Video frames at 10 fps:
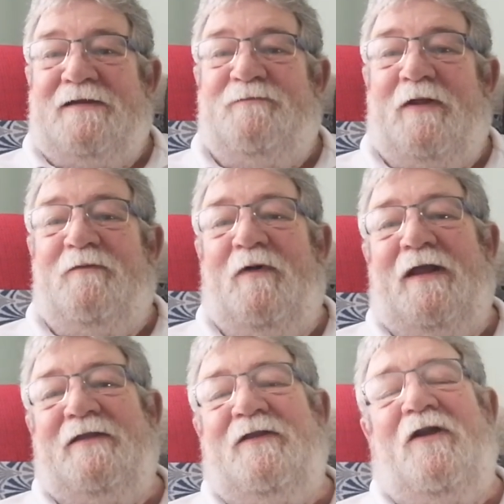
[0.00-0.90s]
But
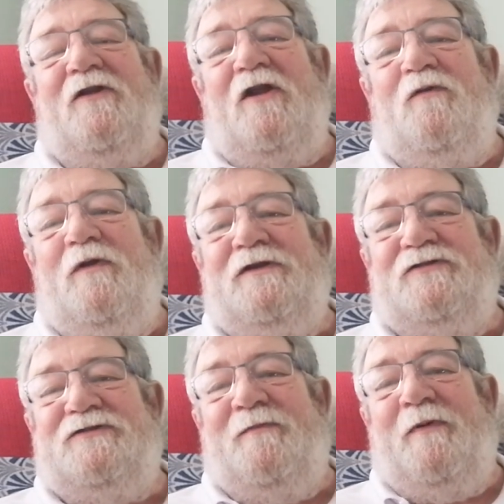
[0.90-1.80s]
not only
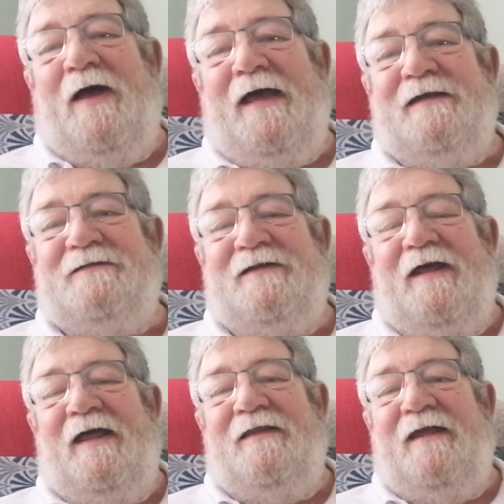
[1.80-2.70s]
just the prize,
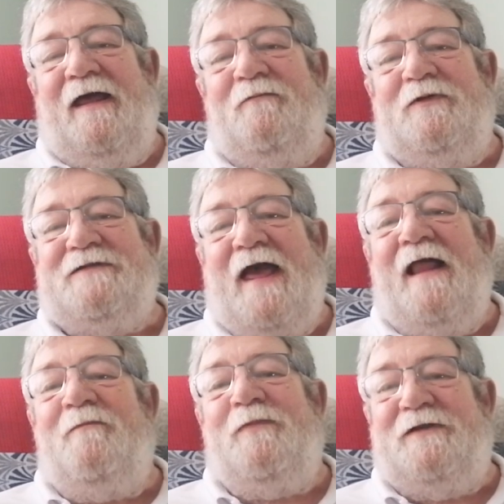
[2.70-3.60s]
it was to
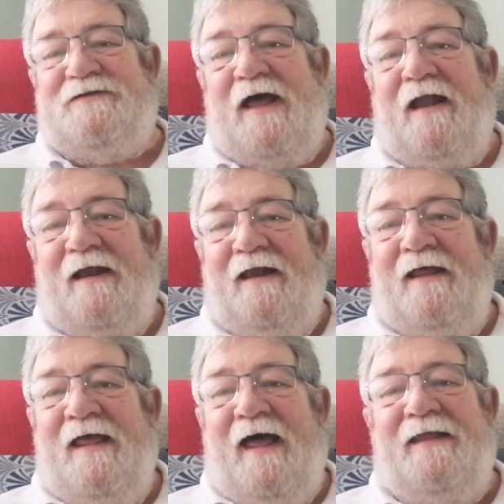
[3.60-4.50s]
help the channel,
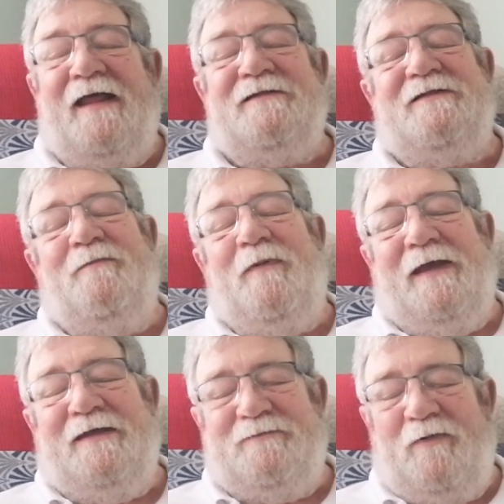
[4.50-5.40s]
and that's the
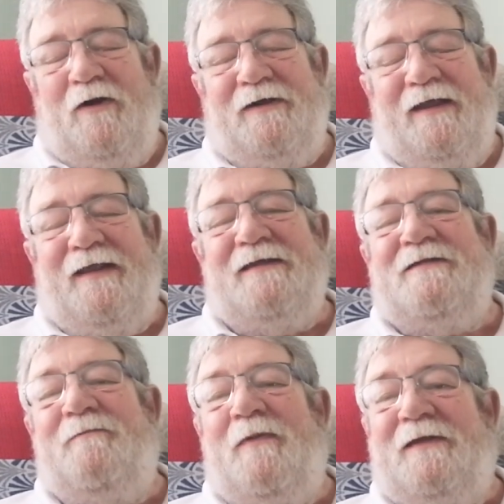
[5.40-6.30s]
biggest part, and that's
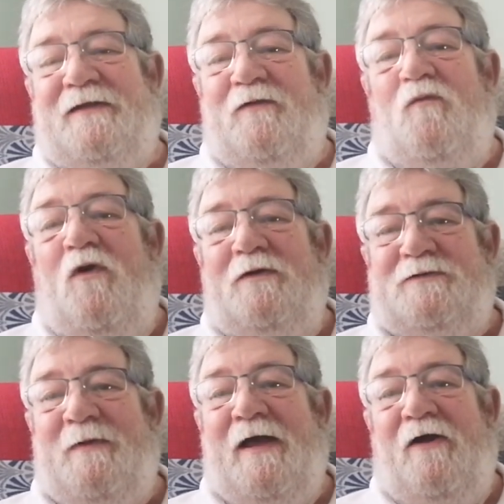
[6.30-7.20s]
the bit that warms
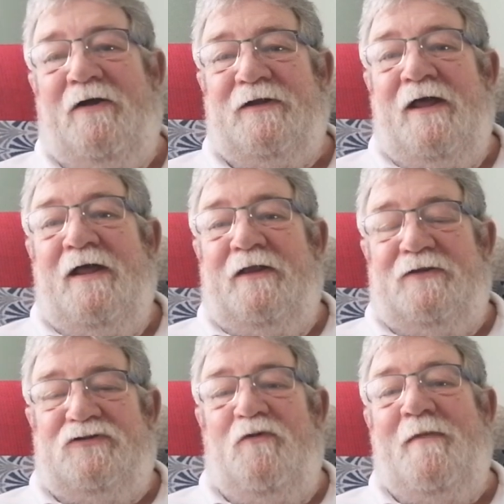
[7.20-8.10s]
my heart, that
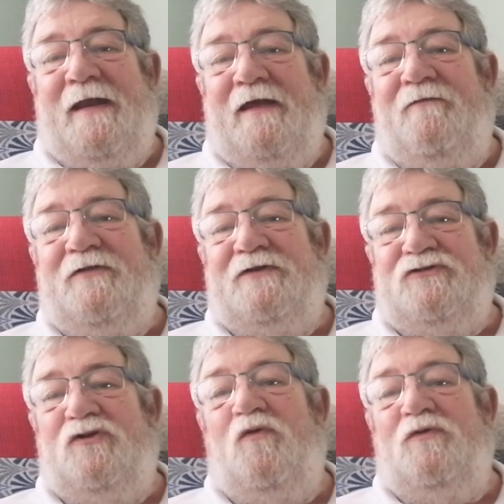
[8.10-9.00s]
so many of you just
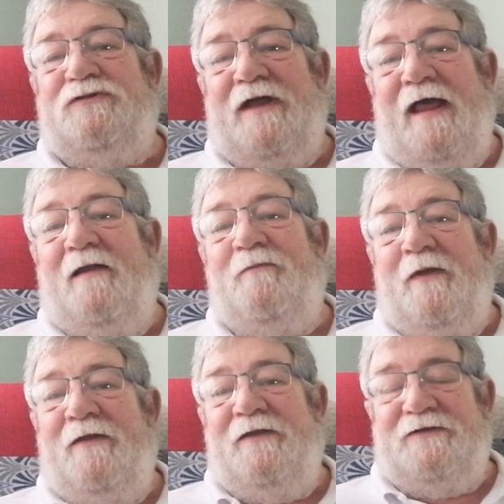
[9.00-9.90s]
chose to help
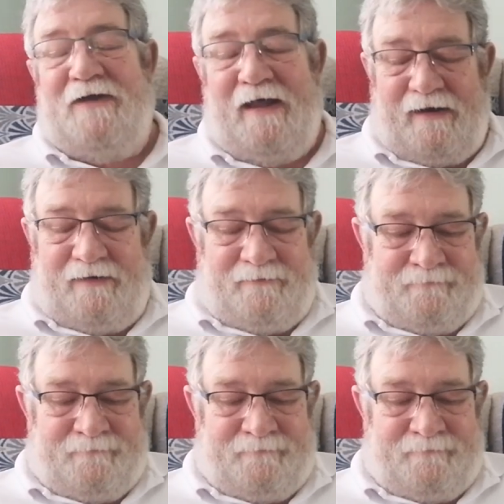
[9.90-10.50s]
the channel.